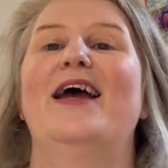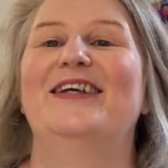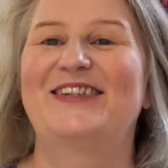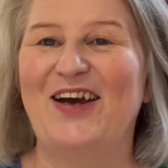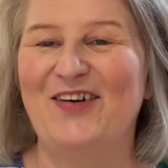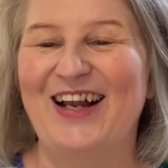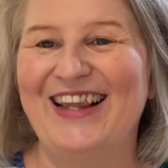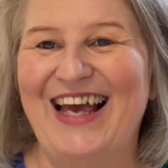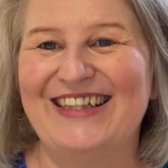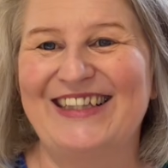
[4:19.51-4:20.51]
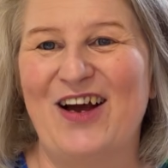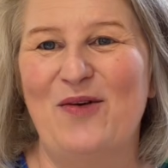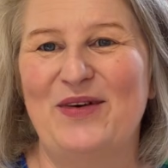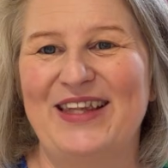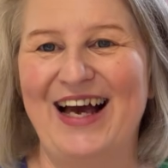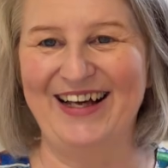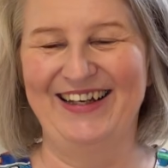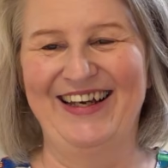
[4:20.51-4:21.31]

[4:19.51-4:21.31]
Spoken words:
So let's get on with that.